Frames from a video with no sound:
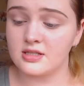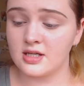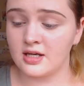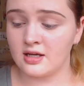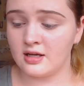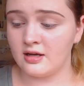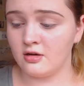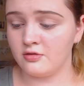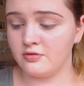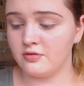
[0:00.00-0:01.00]
This is a
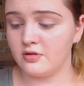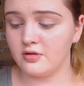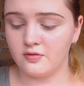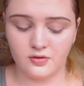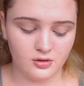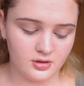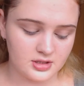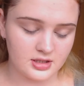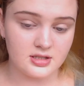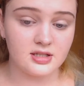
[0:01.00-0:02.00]
e.l.f.
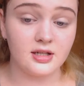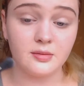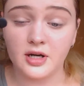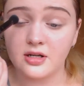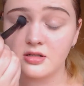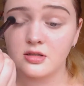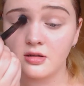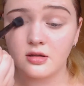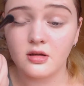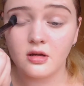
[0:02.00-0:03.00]
Flawless Concealer
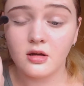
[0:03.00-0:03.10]
Brush.